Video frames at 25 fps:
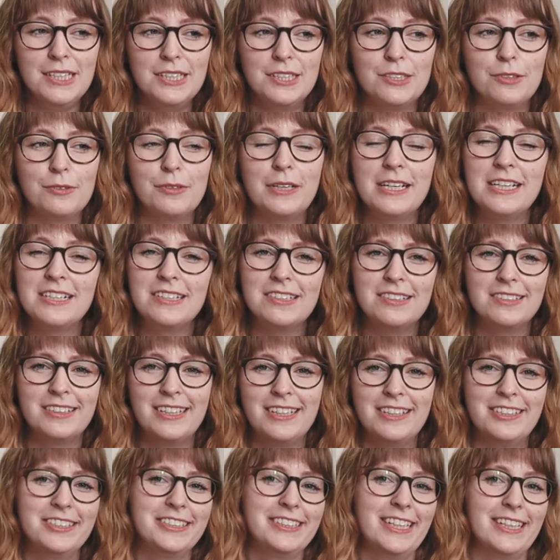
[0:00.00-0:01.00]
So
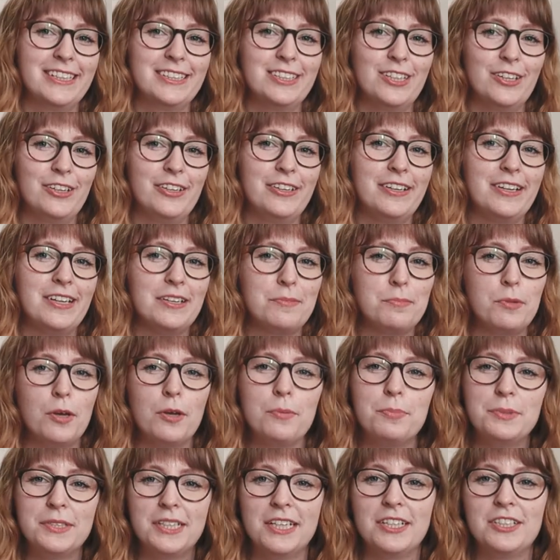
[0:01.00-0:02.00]
there's that certain
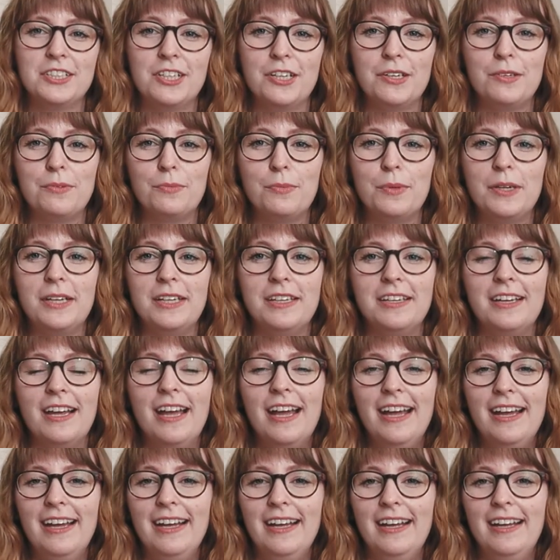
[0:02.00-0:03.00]
obsession with,
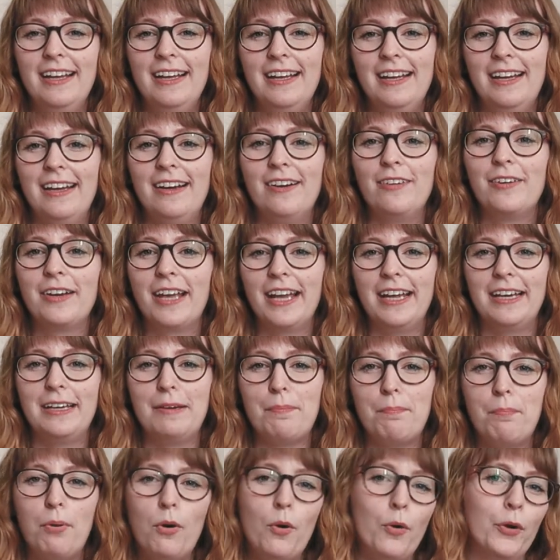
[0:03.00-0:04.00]
okay,
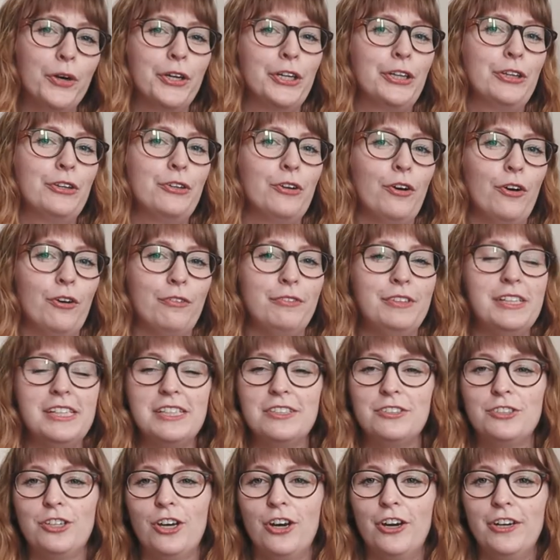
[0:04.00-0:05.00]
the point of
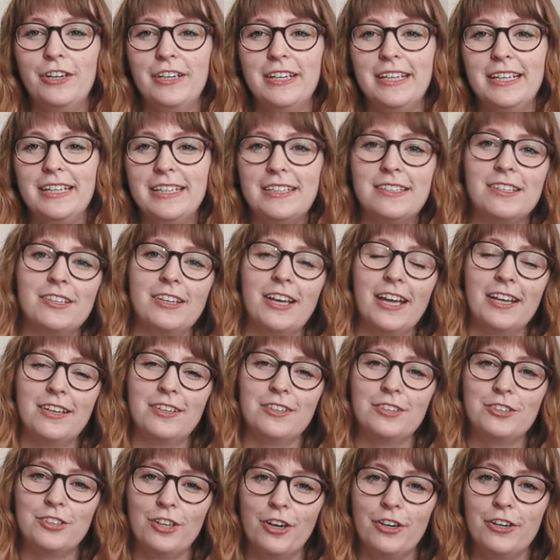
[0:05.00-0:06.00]
this journey is to get
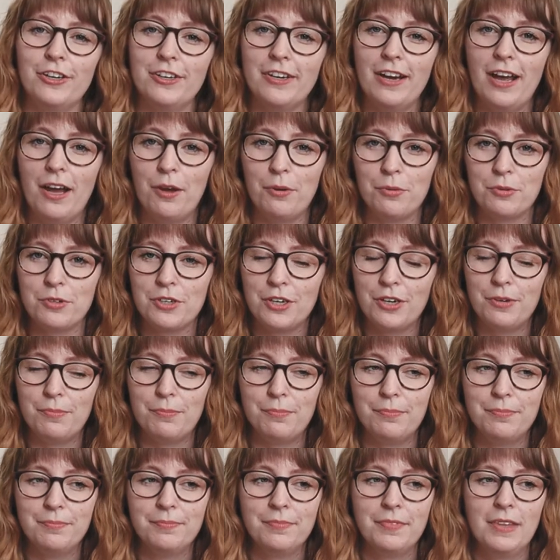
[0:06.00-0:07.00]
a certain
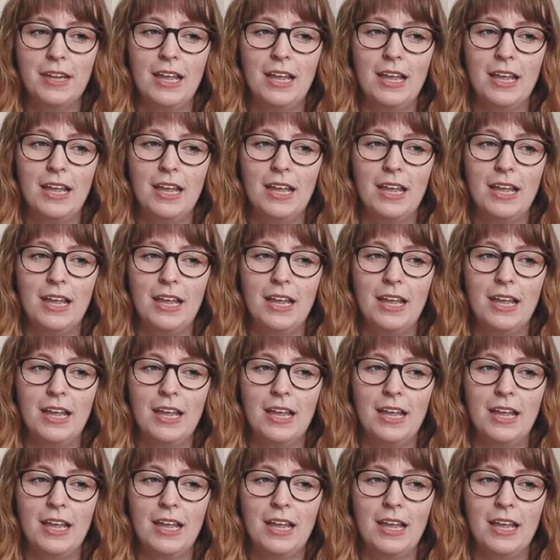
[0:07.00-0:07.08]
outcome.